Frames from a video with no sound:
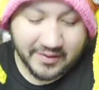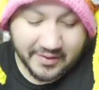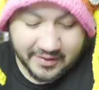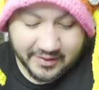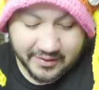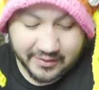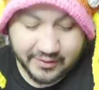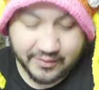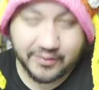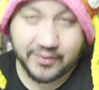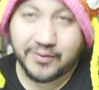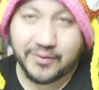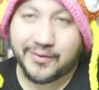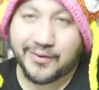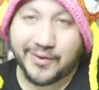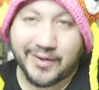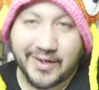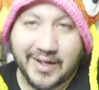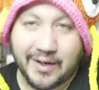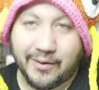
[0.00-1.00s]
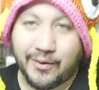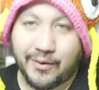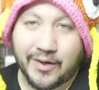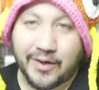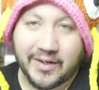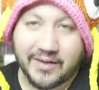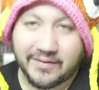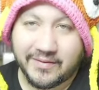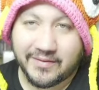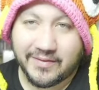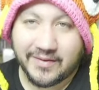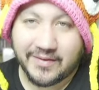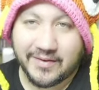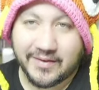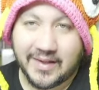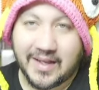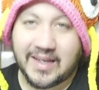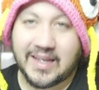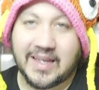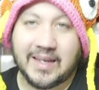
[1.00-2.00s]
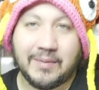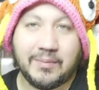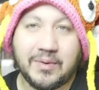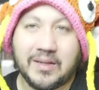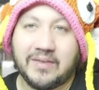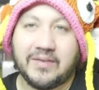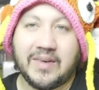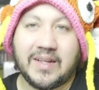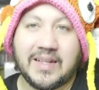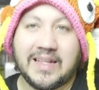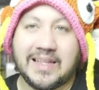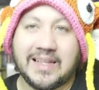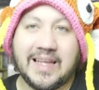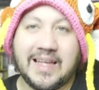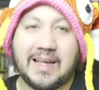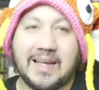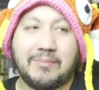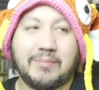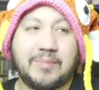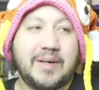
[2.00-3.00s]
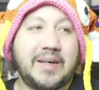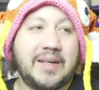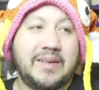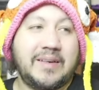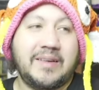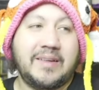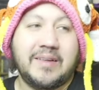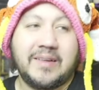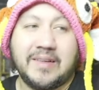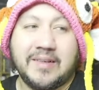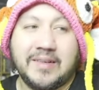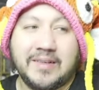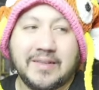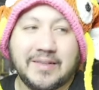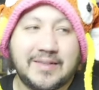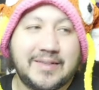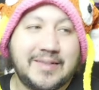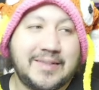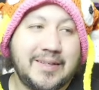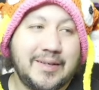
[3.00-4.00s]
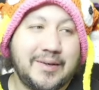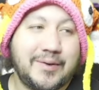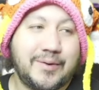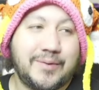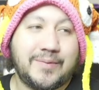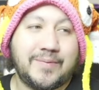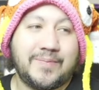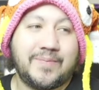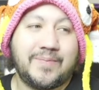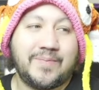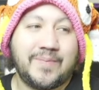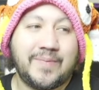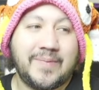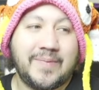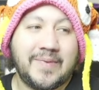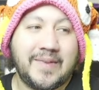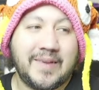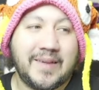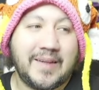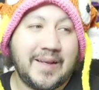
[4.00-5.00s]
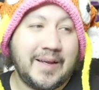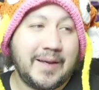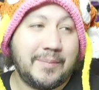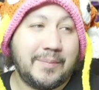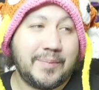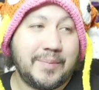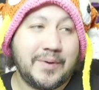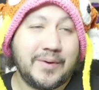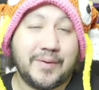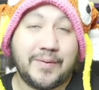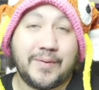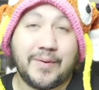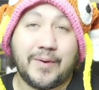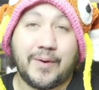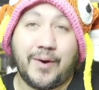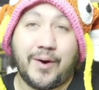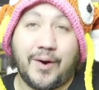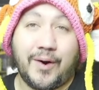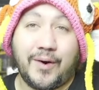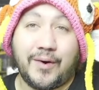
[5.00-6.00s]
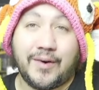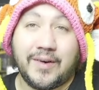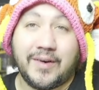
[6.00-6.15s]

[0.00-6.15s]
don't use your nail on it. I can't believe I did that, but still a beautiful card.